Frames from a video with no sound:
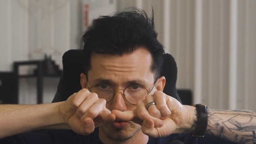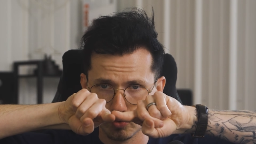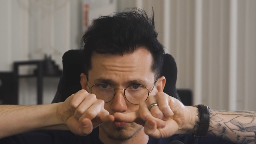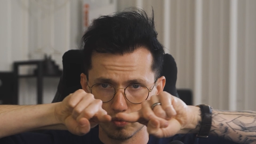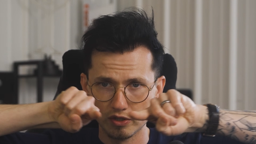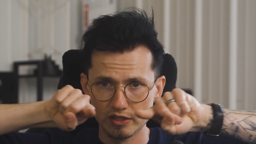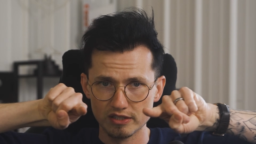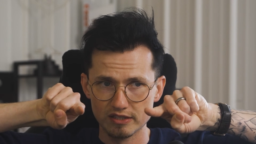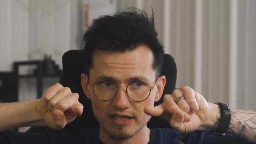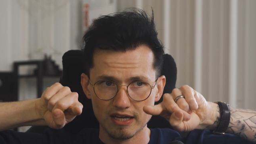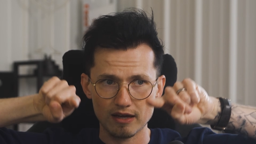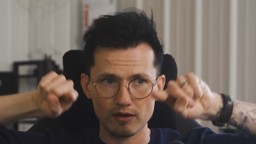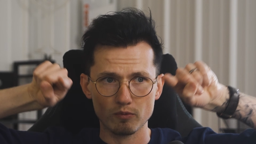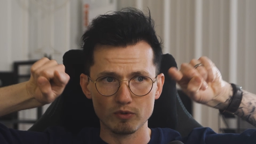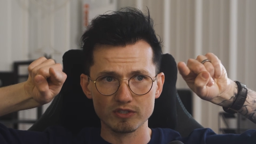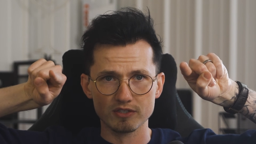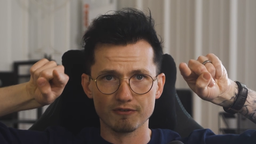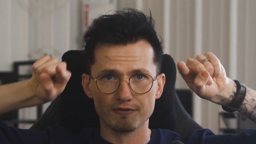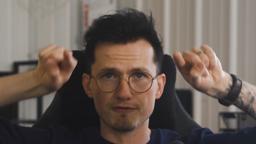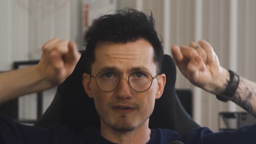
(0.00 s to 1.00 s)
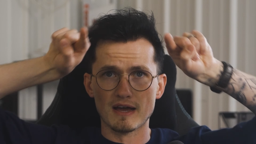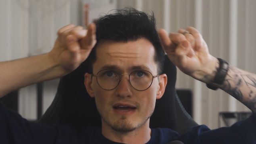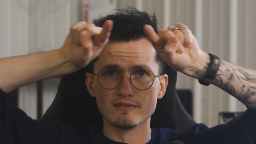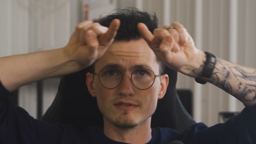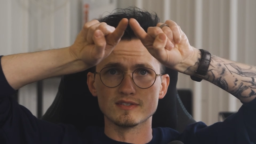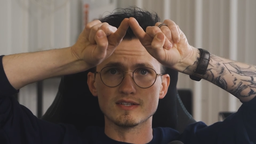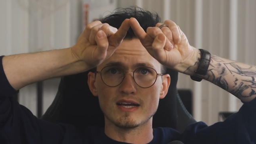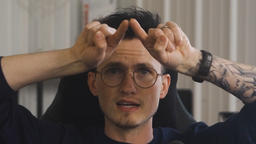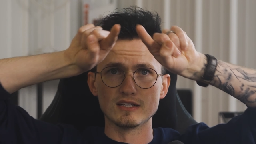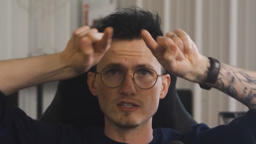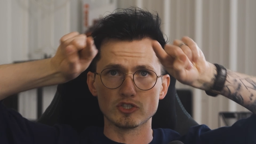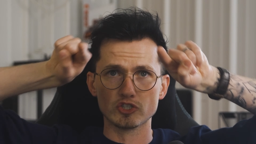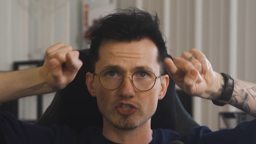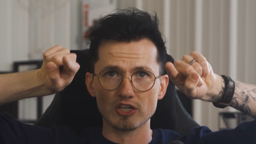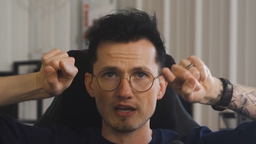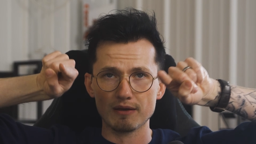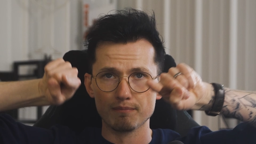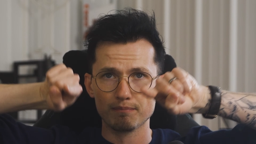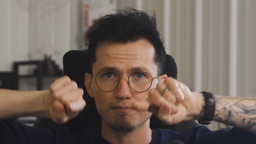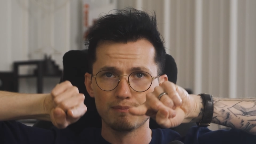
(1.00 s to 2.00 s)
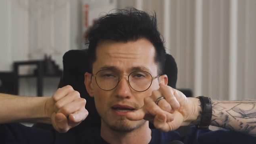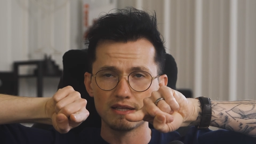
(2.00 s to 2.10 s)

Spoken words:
what is that? What's a 5-sided shape?